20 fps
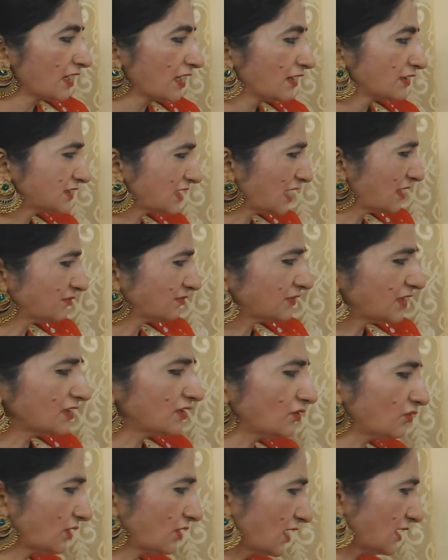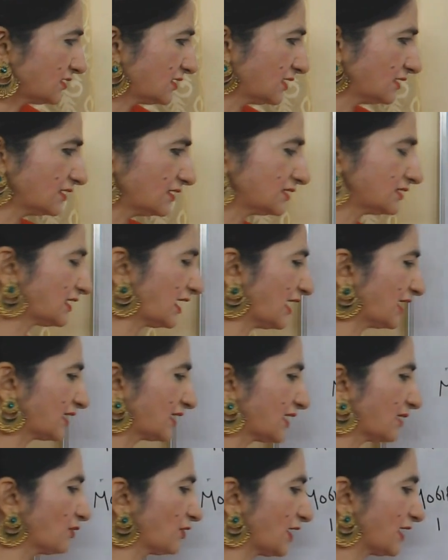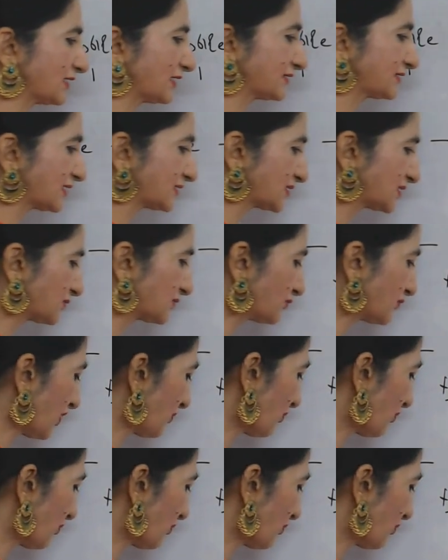Same thing you can see in this diagram. On x-axis we